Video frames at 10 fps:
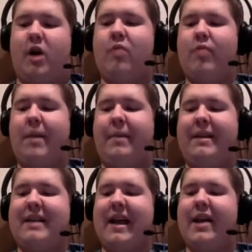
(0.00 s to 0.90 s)
on
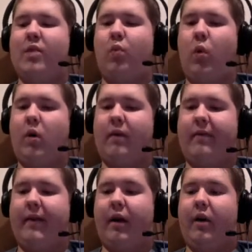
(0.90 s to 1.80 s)
weapons and
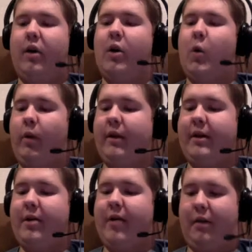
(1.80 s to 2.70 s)
warfare. Will
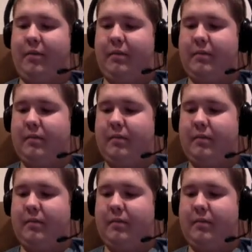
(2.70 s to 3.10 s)
you help?